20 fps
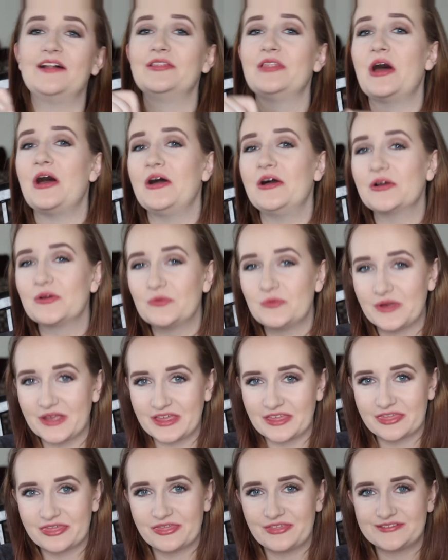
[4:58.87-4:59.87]
along
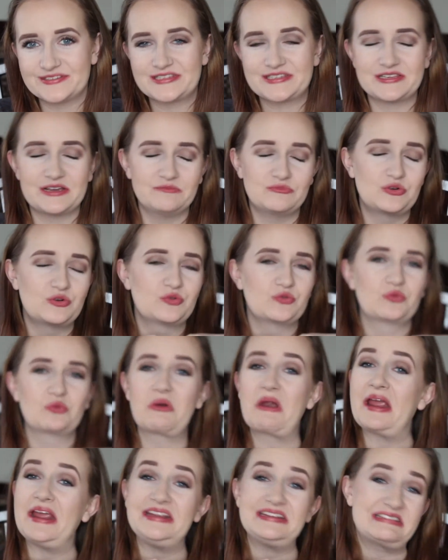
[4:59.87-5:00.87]
with some
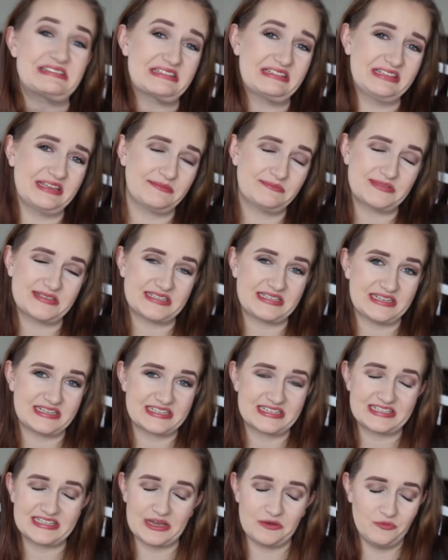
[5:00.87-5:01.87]
great
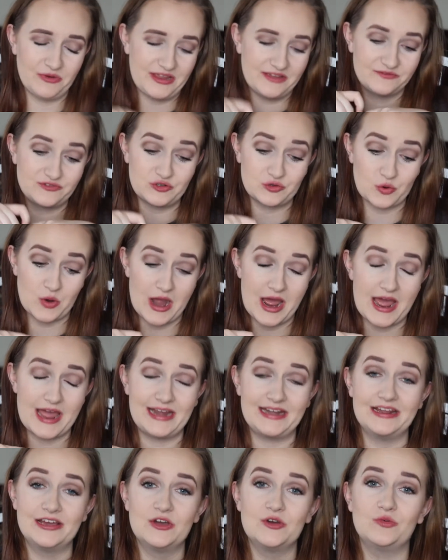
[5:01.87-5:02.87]
lipsticks that we have
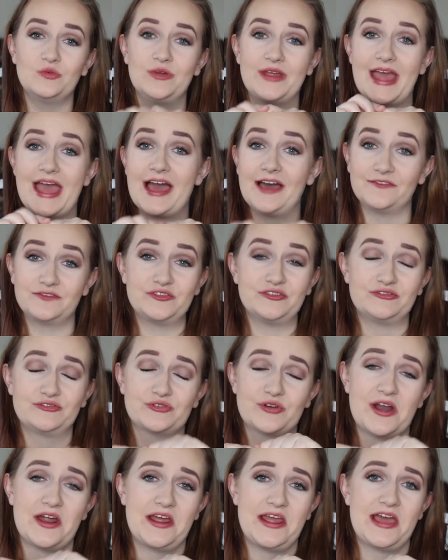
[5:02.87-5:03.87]
tried, we have to
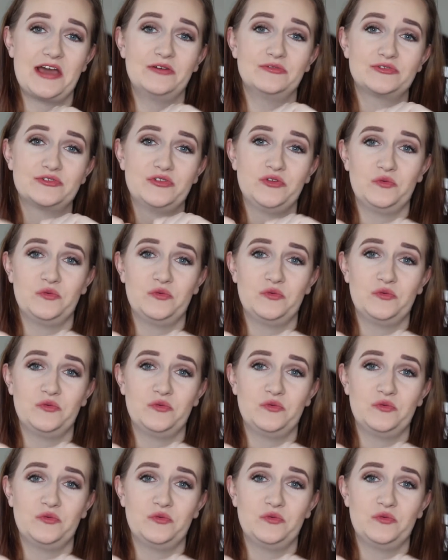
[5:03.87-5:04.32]
try out